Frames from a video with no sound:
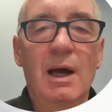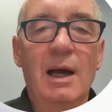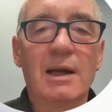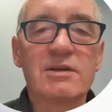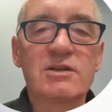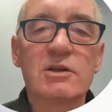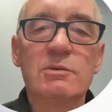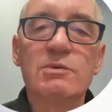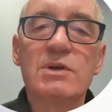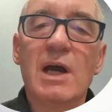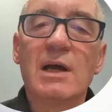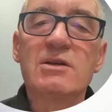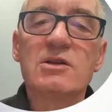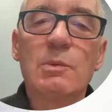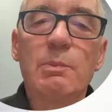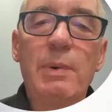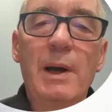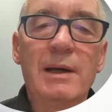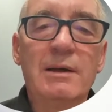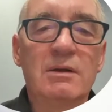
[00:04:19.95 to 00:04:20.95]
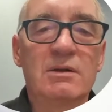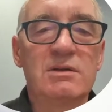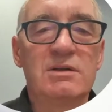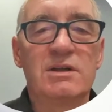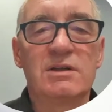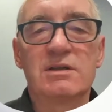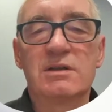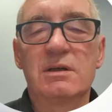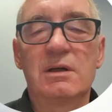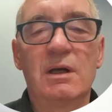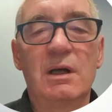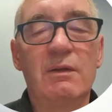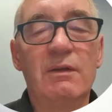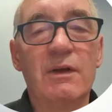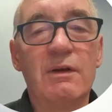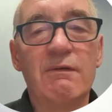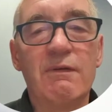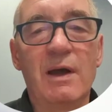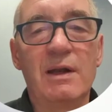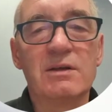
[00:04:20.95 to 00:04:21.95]
and subject to penalties in
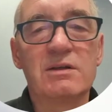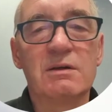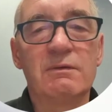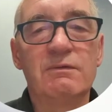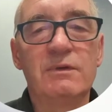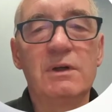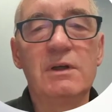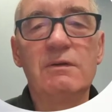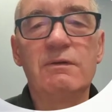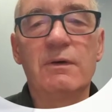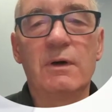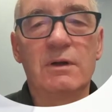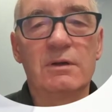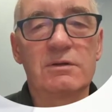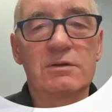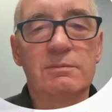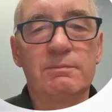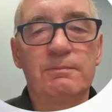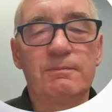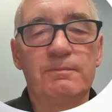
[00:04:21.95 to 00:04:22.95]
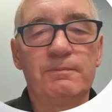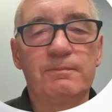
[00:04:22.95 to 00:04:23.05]
the event of default.